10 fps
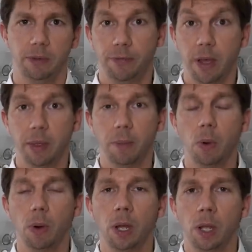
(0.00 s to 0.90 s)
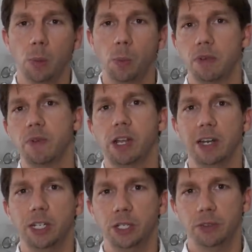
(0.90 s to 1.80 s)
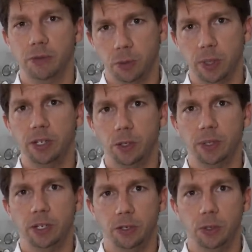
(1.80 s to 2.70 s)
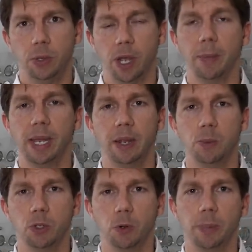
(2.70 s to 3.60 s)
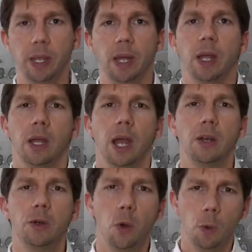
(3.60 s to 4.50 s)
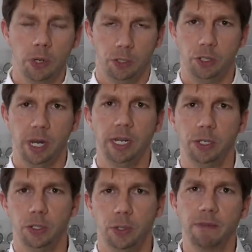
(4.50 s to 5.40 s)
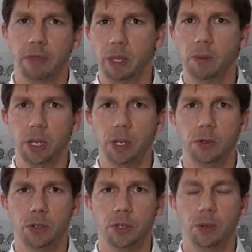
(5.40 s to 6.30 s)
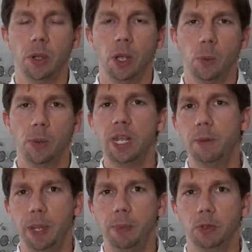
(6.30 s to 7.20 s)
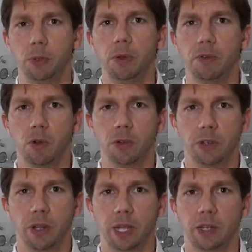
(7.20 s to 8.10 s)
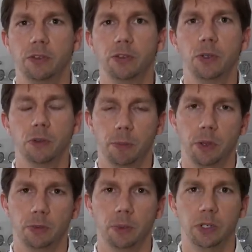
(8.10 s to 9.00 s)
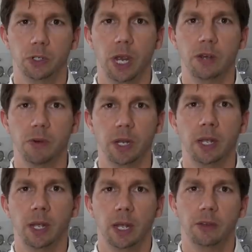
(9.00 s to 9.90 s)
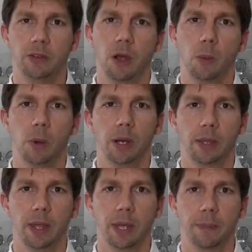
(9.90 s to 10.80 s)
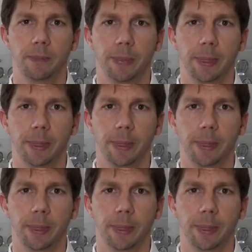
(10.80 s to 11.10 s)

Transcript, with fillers: And furthermore, with the regulations for 2022 coming in, which will be an enormous change to everything we're used to, we need people to move across to that as soon as possible in January and start work there.